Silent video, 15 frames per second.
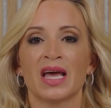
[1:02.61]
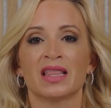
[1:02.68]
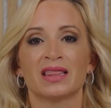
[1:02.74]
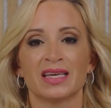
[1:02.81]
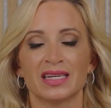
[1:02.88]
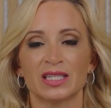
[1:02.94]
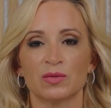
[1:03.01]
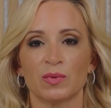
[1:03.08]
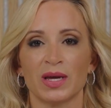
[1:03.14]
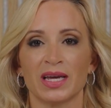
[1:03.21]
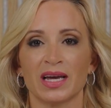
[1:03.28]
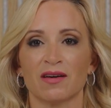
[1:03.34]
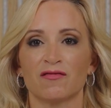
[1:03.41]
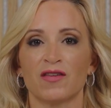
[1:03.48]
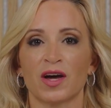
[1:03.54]
This week,
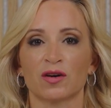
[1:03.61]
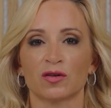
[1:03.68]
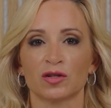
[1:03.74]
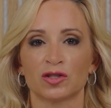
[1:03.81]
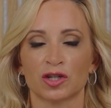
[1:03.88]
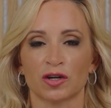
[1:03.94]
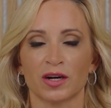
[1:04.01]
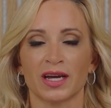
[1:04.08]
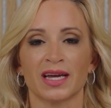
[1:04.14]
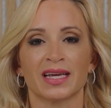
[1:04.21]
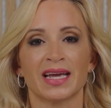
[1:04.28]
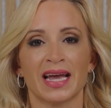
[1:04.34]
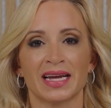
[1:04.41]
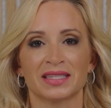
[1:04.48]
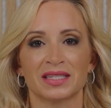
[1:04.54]
a federal jury in
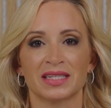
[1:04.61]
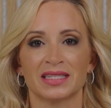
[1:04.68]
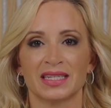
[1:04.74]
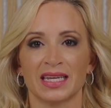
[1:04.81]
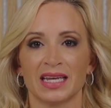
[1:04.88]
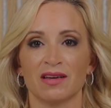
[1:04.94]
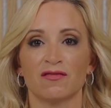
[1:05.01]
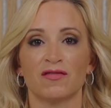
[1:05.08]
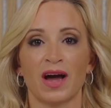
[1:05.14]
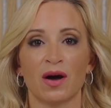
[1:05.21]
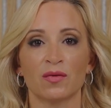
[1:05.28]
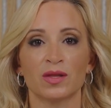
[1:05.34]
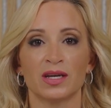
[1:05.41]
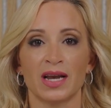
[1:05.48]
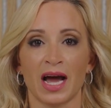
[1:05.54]
Kansas City
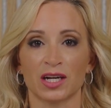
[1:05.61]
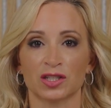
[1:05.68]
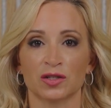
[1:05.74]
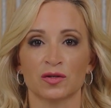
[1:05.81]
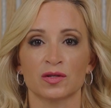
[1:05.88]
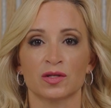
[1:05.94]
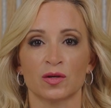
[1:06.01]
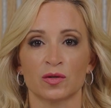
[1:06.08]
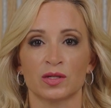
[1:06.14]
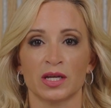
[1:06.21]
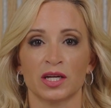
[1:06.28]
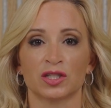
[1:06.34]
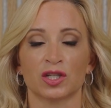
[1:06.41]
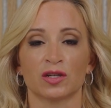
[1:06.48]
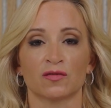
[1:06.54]
found the National
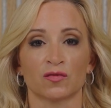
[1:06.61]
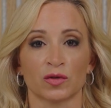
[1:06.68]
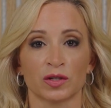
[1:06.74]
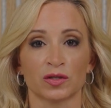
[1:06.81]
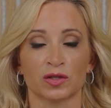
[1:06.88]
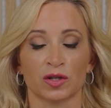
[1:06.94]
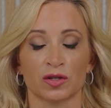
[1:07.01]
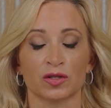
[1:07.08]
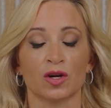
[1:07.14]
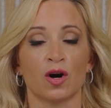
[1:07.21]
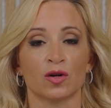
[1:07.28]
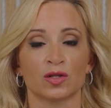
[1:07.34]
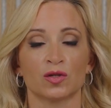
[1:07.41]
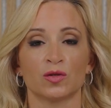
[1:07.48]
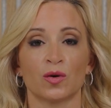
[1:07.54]
Association of Realtors,
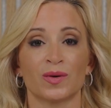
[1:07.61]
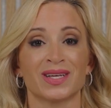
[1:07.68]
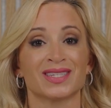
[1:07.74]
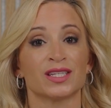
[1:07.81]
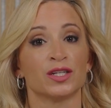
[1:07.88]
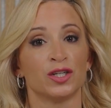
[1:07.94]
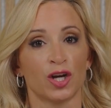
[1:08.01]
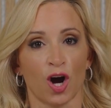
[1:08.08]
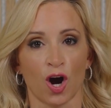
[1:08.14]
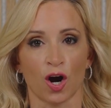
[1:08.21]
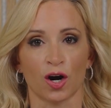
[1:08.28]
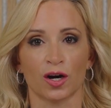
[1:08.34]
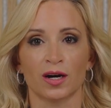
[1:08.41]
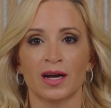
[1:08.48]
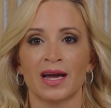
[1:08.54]
also known as
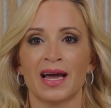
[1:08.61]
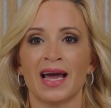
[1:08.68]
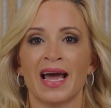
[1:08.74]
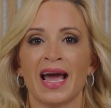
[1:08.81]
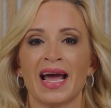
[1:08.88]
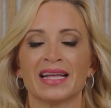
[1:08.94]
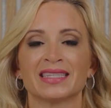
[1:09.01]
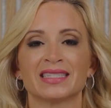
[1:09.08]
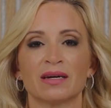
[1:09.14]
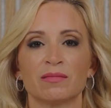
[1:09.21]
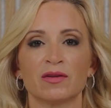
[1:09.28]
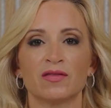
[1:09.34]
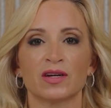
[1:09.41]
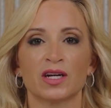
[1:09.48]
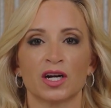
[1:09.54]
NAR, and some
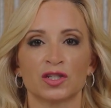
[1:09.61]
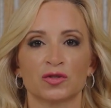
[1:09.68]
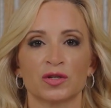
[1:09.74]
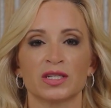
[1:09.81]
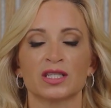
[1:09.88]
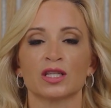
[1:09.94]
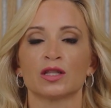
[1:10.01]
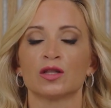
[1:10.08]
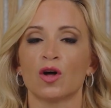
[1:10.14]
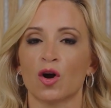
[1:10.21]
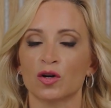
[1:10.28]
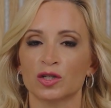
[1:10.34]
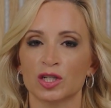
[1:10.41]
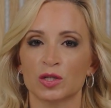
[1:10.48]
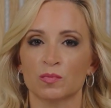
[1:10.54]
of the country's
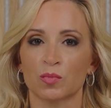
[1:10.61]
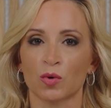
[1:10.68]
largest